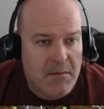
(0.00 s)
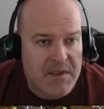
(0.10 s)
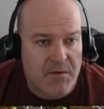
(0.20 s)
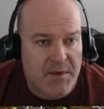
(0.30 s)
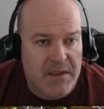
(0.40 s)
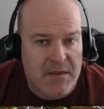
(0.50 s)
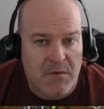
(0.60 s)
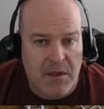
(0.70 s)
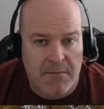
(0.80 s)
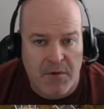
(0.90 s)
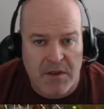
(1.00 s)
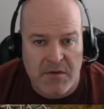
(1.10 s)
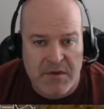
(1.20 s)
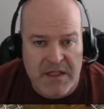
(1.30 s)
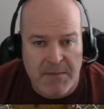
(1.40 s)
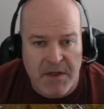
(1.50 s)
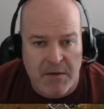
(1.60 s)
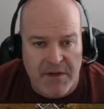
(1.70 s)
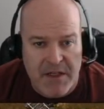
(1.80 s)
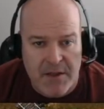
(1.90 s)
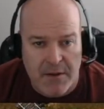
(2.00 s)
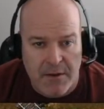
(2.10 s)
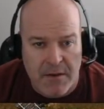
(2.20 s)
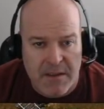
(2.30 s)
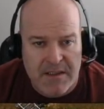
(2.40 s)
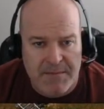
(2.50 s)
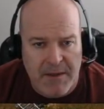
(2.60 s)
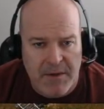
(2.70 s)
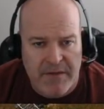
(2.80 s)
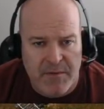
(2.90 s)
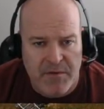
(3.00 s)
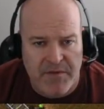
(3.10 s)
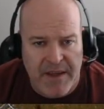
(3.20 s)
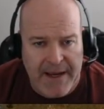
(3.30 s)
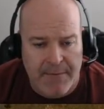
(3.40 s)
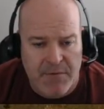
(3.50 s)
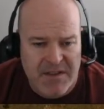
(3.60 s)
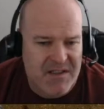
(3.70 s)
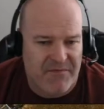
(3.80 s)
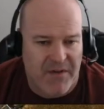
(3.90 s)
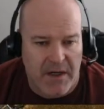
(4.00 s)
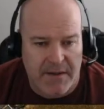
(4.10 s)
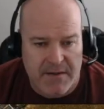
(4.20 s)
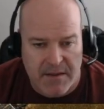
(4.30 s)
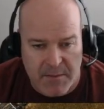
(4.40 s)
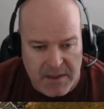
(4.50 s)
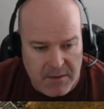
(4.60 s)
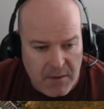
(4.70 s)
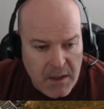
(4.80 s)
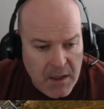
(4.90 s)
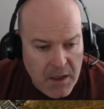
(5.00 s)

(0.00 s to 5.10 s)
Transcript: Might as well pick this one up. We're going to do the same thing over here, except now we're going to have to move that, which is fine. It's not that big a deal.